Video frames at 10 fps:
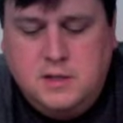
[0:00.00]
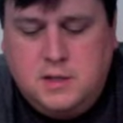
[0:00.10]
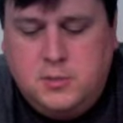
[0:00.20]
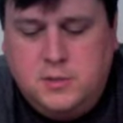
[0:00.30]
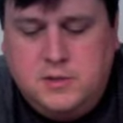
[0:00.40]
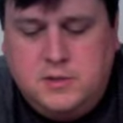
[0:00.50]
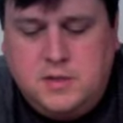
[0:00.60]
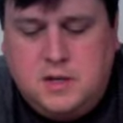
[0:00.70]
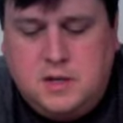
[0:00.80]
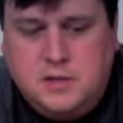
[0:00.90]
I put these
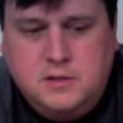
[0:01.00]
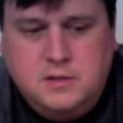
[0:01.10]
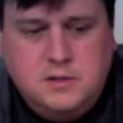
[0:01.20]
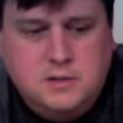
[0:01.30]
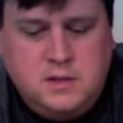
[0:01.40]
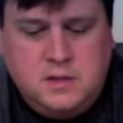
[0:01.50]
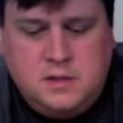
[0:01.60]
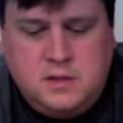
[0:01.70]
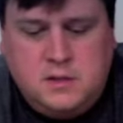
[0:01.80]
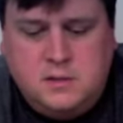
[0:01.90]
on,
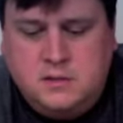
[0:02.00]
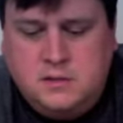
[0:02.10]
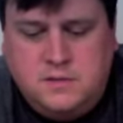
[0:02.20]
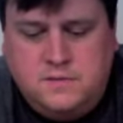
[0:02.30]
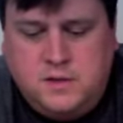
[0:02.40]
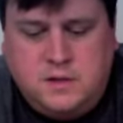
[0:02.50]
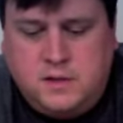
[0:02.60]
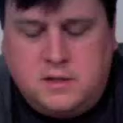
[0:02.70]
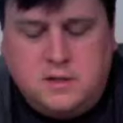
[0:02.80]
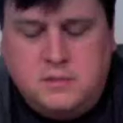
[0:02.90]
and it felt
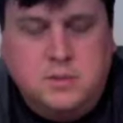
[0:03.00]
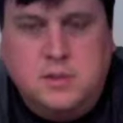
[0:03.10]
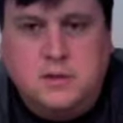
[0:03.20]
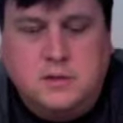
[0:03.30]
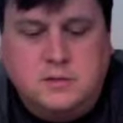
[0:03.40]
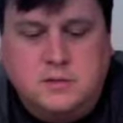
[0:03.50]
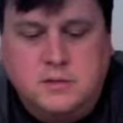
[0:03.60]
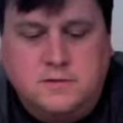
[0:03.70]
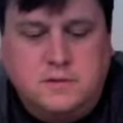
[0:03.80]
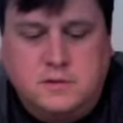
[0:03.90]
like a completely
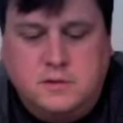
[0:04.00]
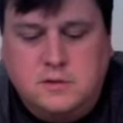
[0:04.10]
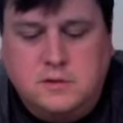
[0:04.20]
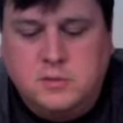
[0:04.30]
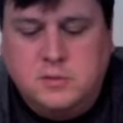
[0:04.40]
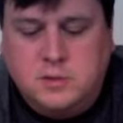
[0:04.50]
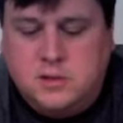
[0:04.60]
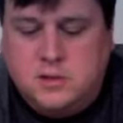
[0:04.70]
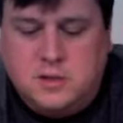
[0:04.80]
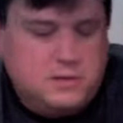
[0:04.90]
different cube to me,
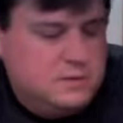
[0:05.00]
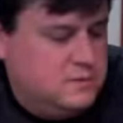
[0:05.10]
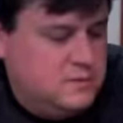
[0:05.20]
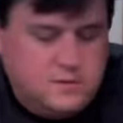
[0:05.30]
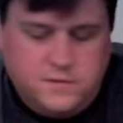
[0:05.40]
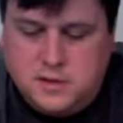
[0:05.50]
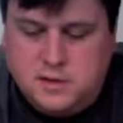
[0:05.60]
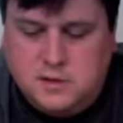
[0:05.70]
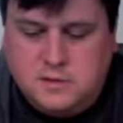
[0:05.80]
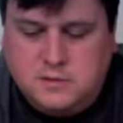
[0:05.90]
and I just fell in
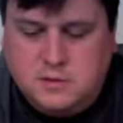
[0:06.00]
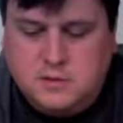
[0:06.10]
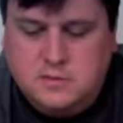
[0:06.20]
love with it.